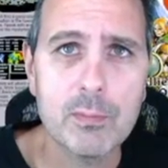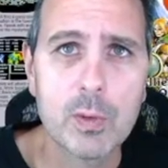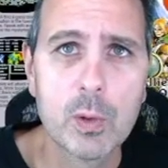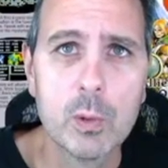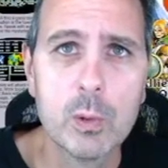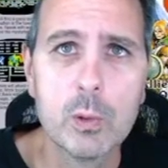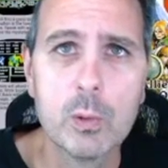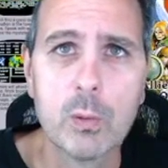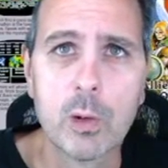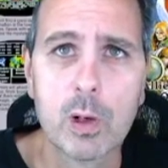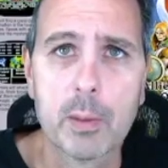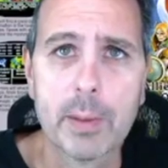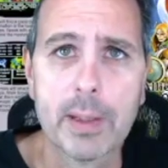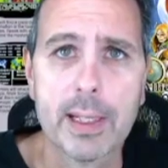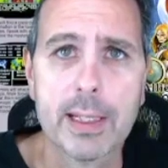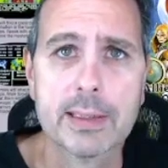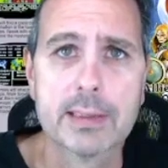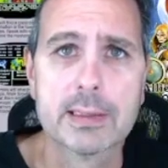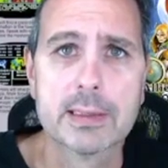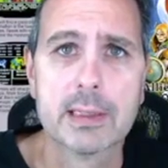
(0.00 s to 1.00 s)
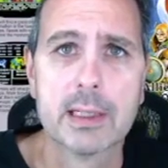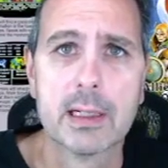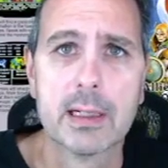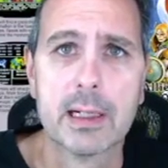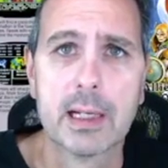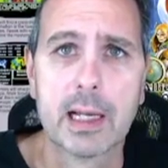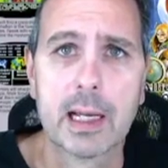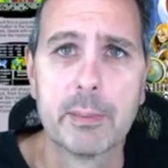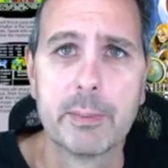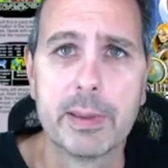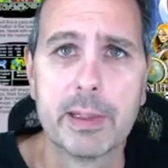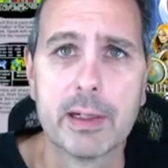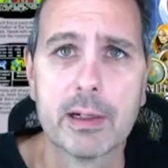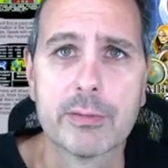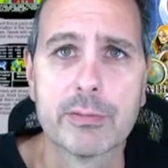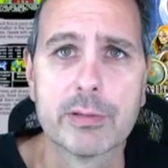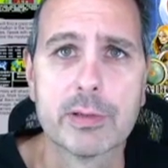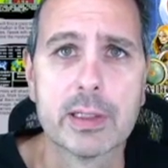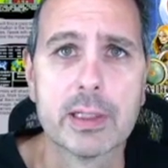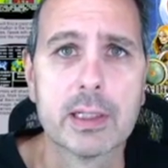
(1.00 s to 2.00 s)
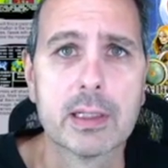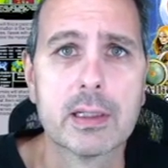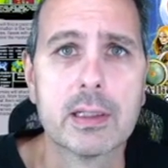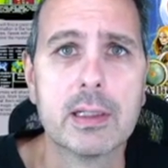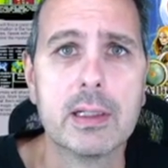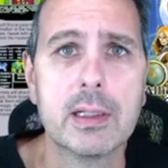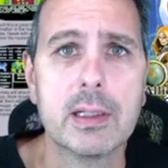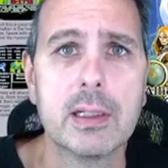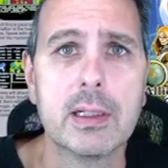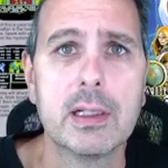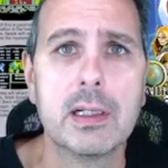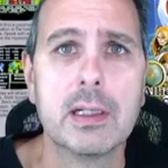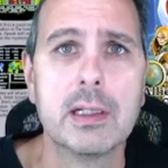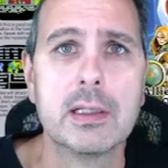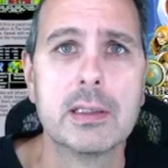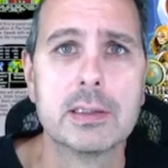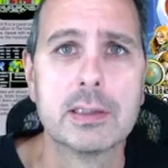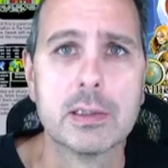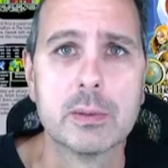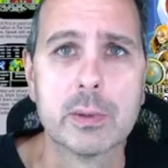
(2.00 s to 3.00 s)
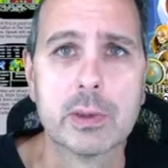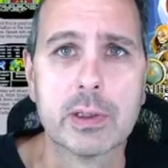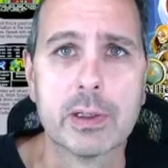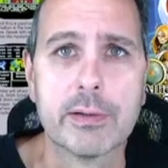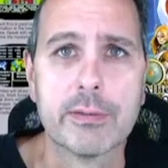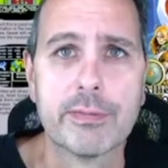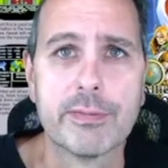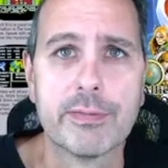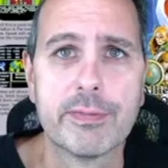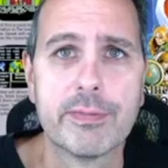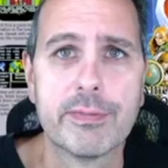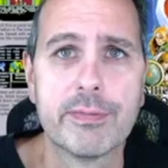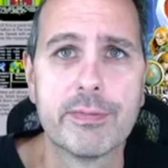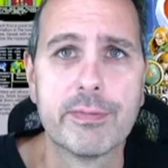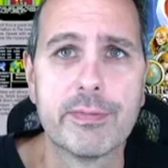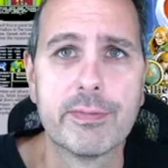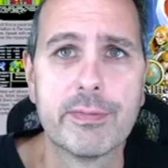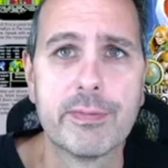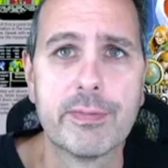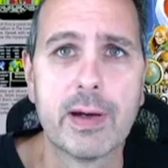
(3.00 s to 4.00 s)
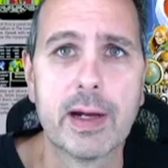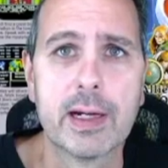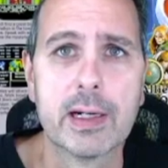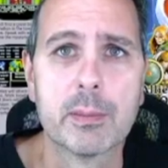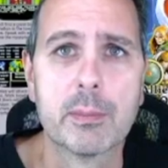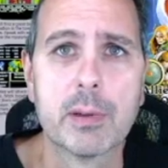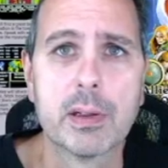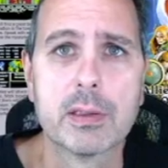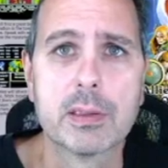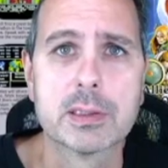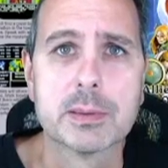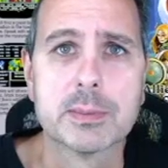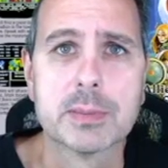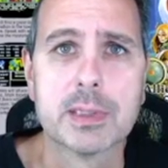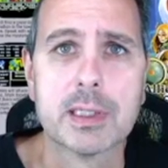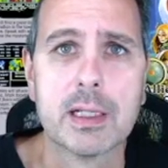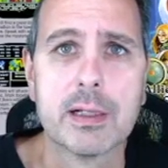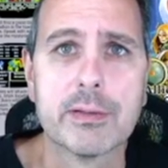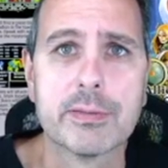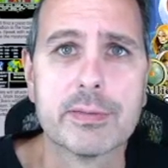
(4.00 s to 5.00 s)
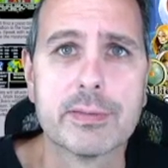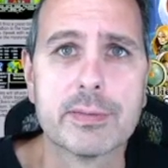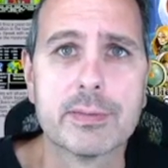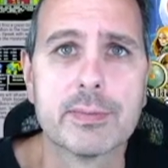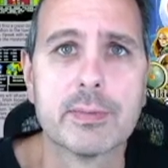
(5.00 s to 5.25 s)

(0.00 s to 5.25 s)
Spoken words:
Ooh, army ants. All right, I gotta be careful here. So we're gonna fireball some stuff